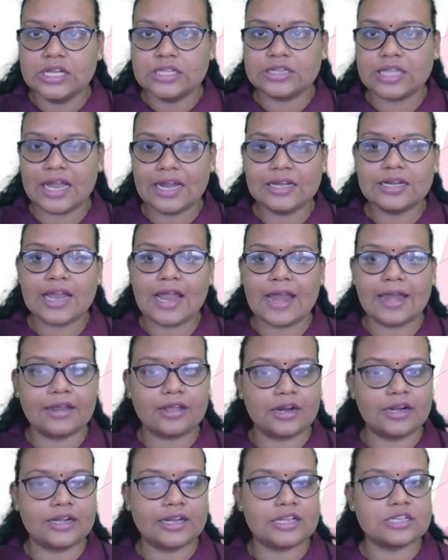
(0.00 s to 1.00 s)
right, and
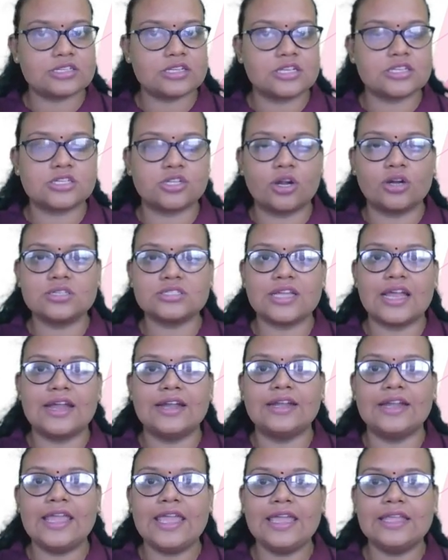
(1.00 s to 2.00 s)
contention slots,
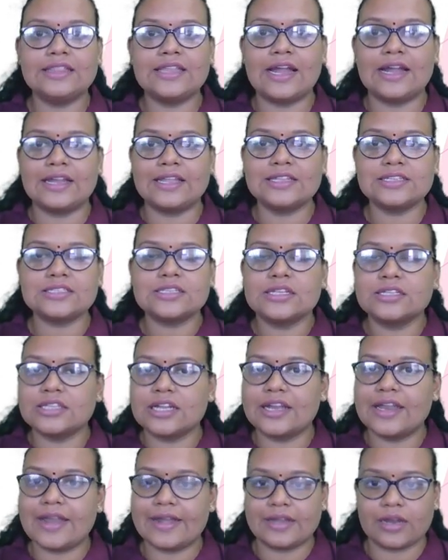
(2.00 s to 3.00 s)
and d that is the
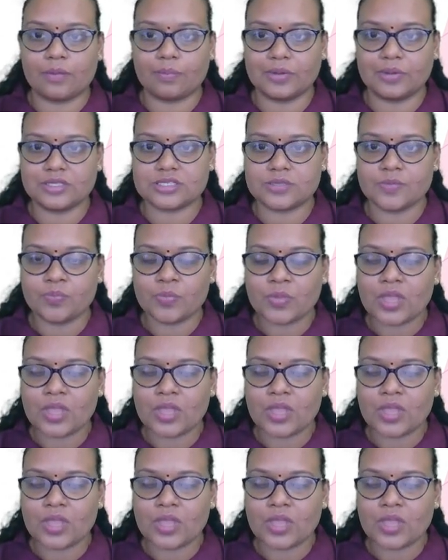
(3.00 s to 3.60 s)
data bits.